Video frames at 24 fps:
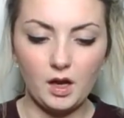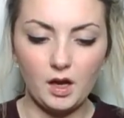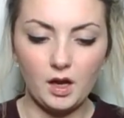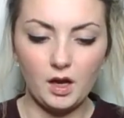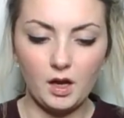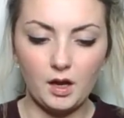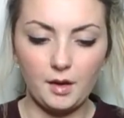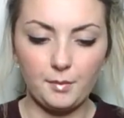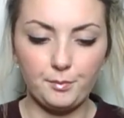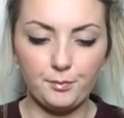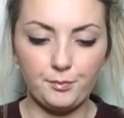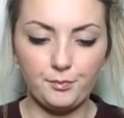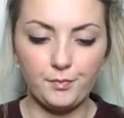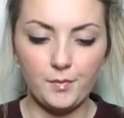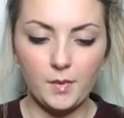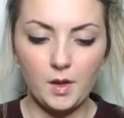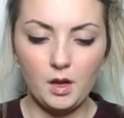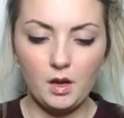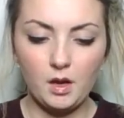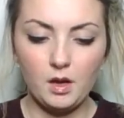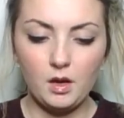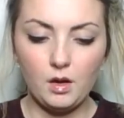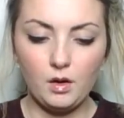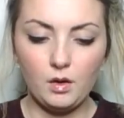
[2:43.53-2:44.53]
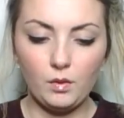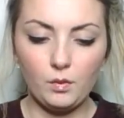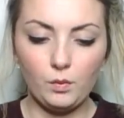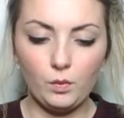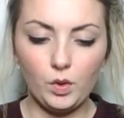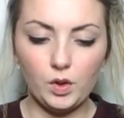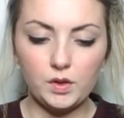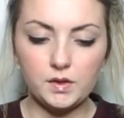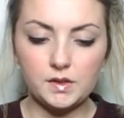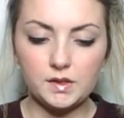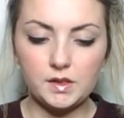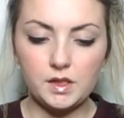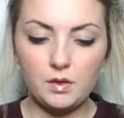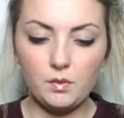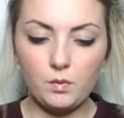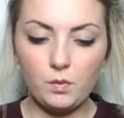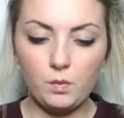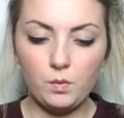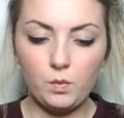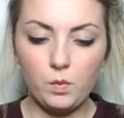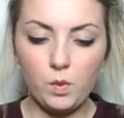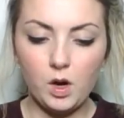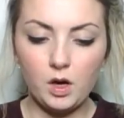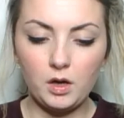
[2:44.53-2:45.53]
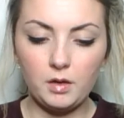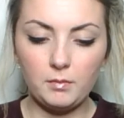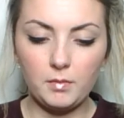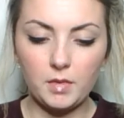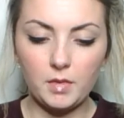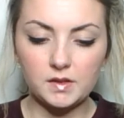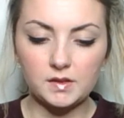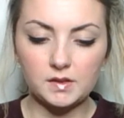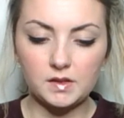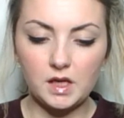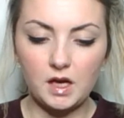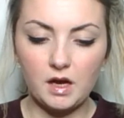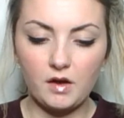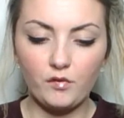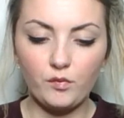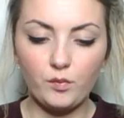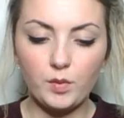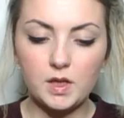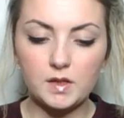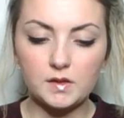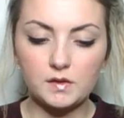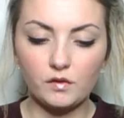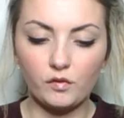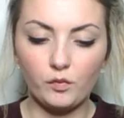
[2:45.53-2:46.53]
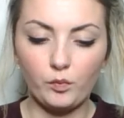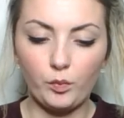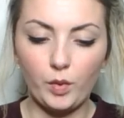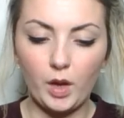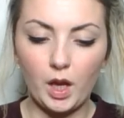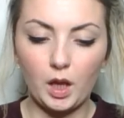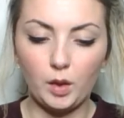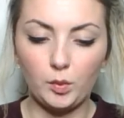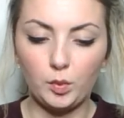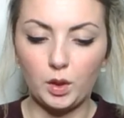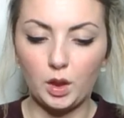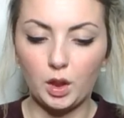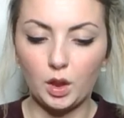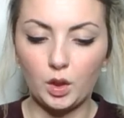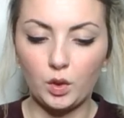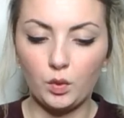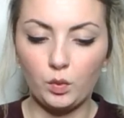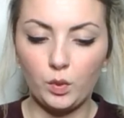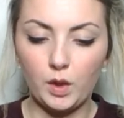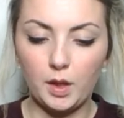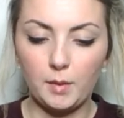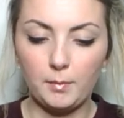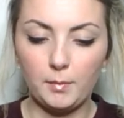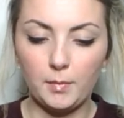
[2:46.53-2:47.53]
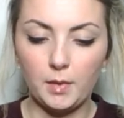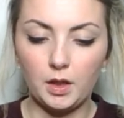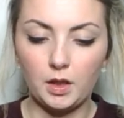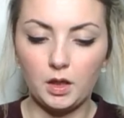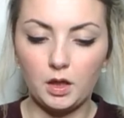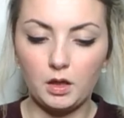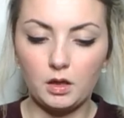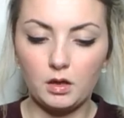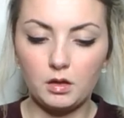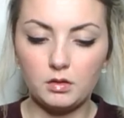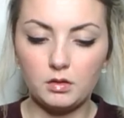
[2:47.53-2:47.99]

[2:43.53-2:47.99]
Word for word: Um, what is the one must-have piece of baby equipment?